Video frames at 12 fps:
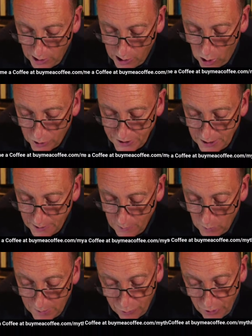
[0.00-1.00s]
Claudian,
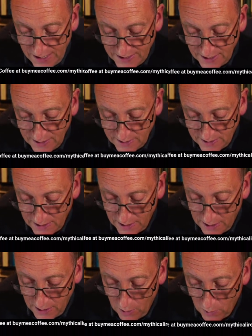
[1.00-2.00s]
when praising
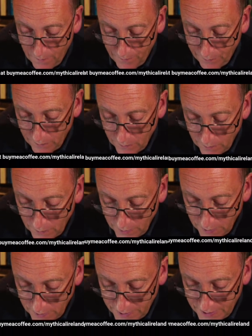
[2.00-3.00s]
Stilicho,
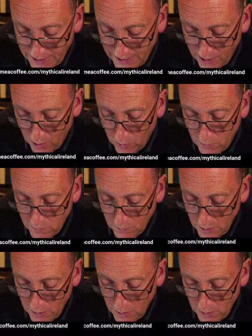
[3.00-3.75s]
Stilicho,